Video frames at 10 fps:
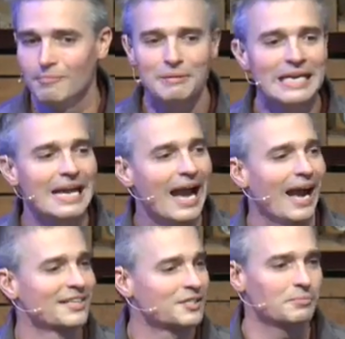B
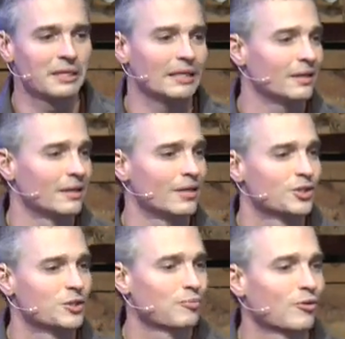asked me
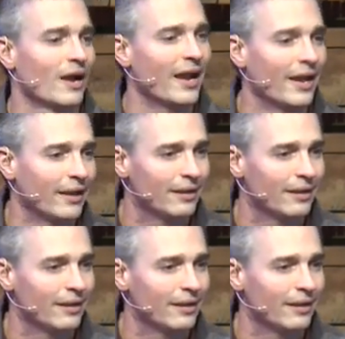to pray